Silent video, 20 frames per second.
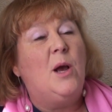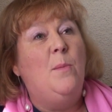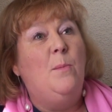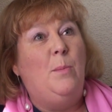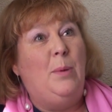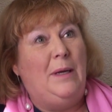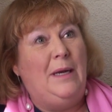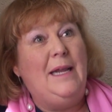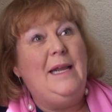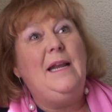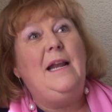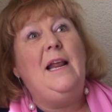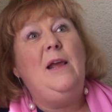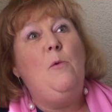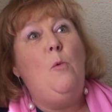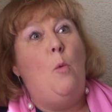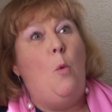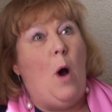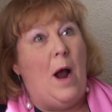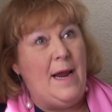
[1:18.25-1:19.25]

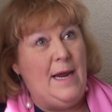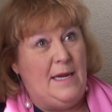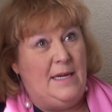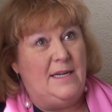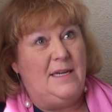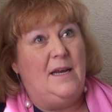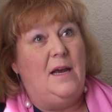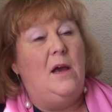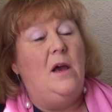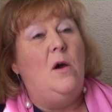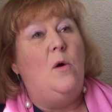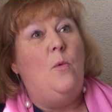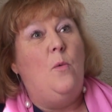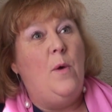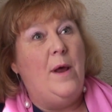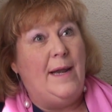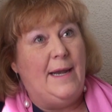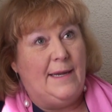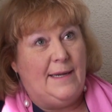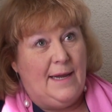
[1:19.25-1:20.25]
completely white
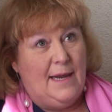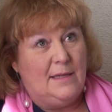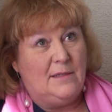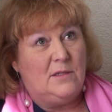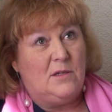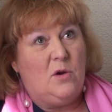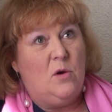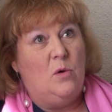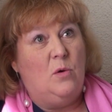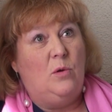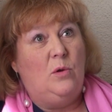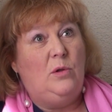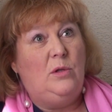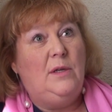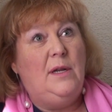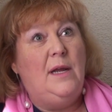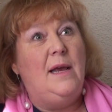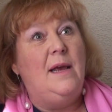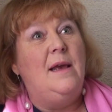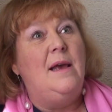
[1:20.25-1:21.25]
when it gets
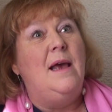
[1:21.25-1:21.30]
cold,